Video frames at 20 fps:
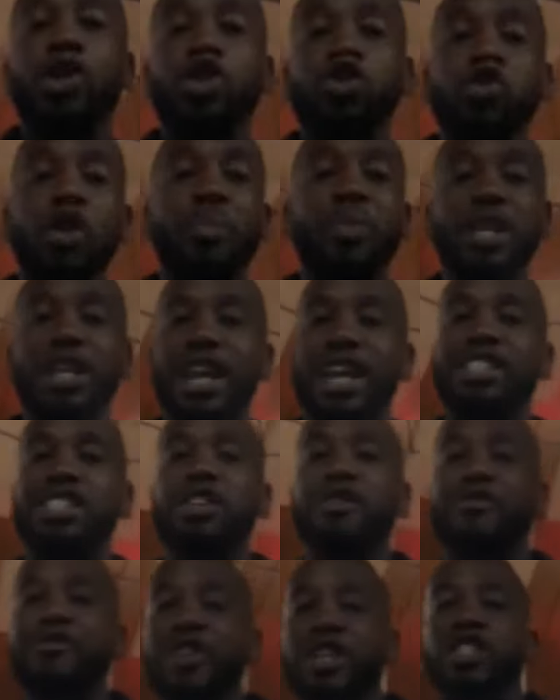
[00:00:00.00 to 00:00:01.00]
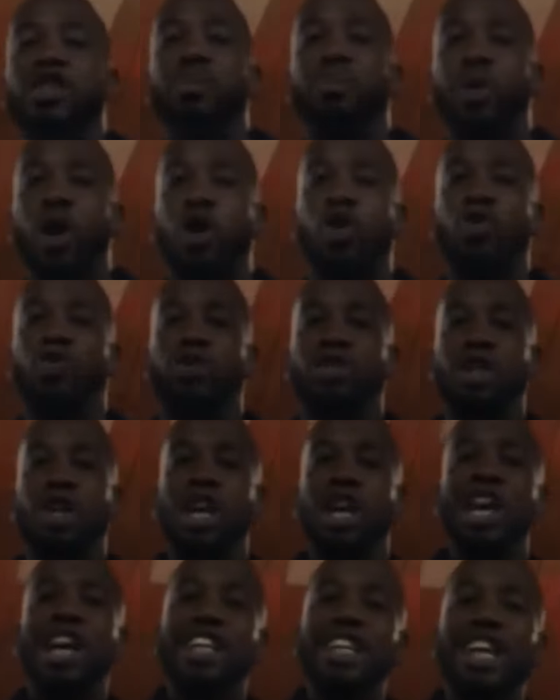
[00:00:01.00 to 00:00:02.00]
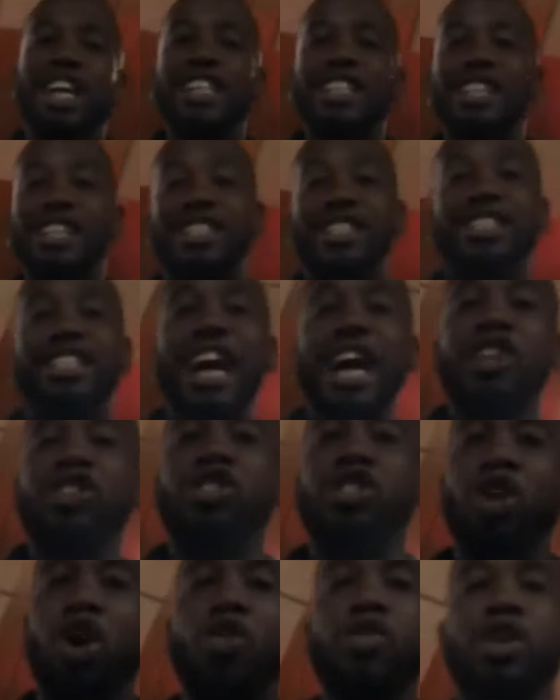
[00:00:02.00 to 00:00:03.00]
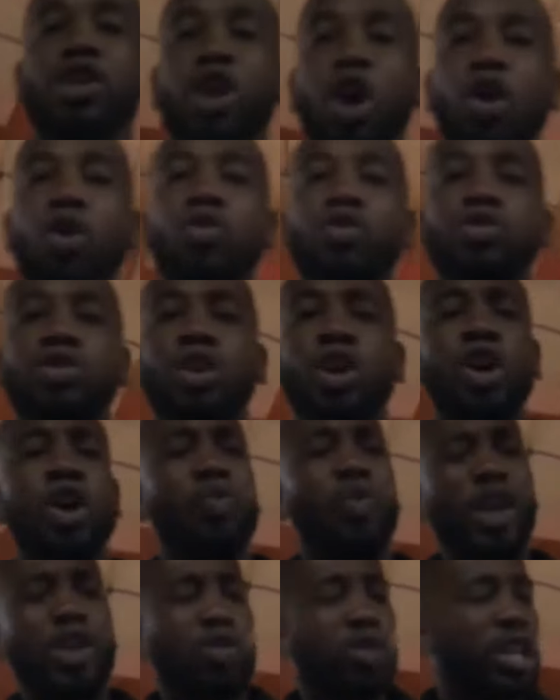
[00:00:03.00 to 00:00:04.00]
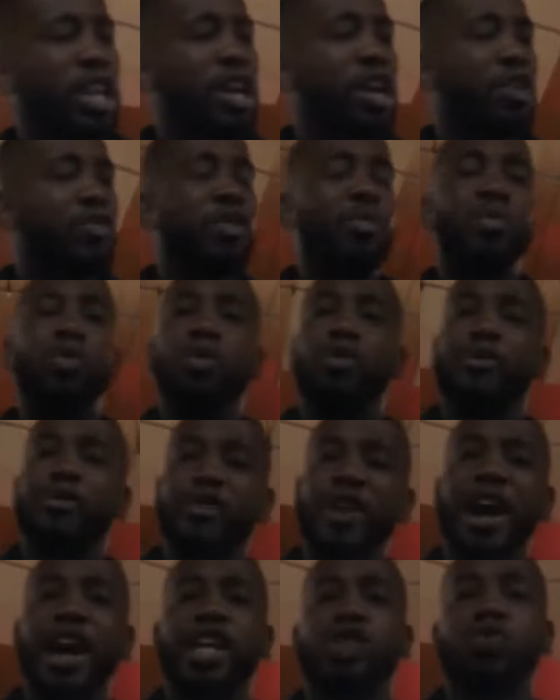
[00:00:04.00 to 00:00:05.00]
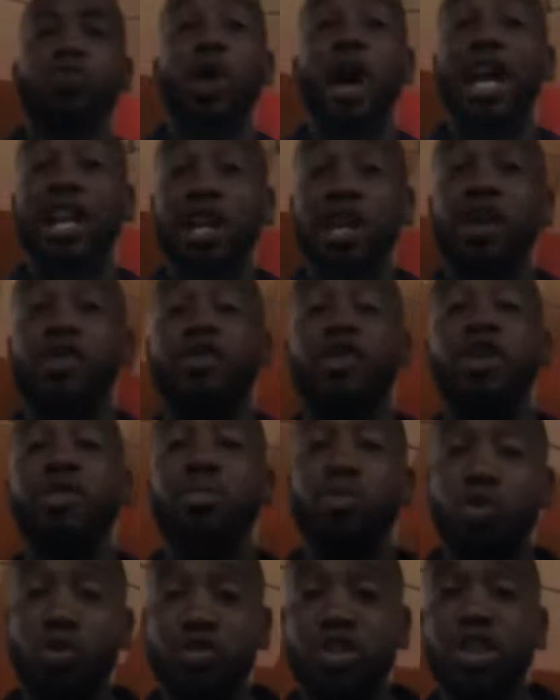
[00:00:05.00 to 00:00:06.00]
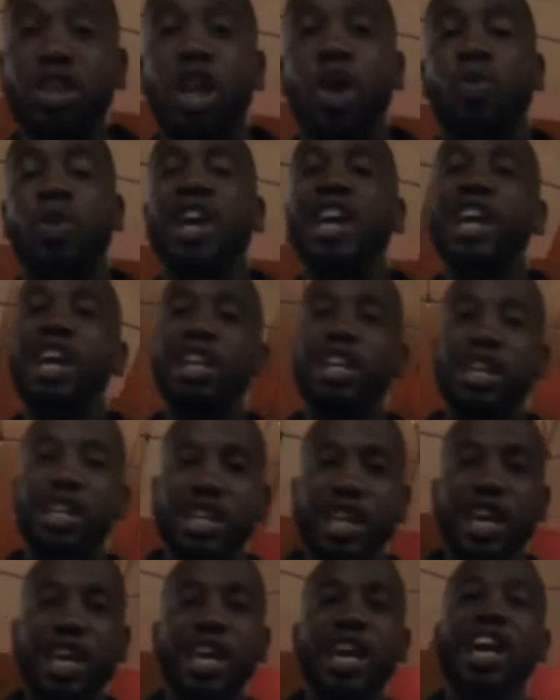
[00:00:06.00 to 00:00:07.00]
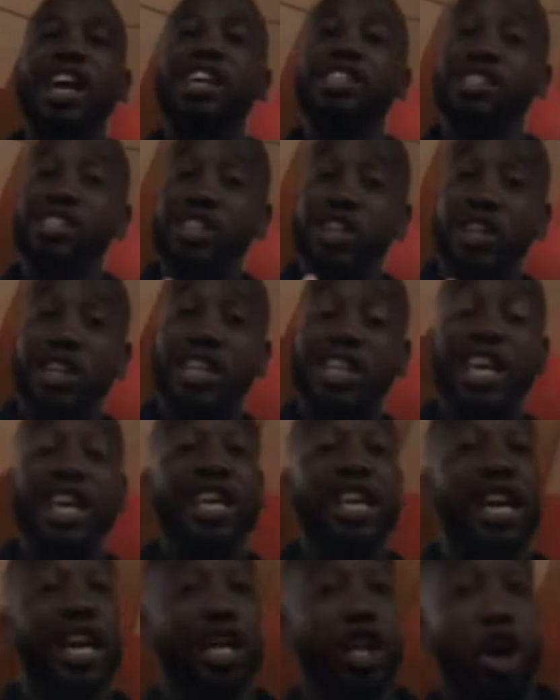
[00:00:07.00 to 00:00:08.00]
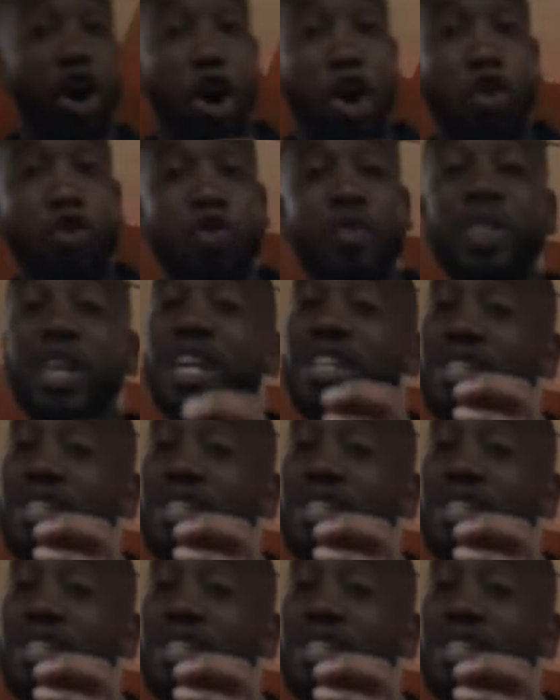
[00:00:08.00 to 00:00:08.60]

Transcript: Wasn't into nothing else, man. That's what one of the friends said. And that's why, like, it's either somebody that knew him or somebody that was hating on him.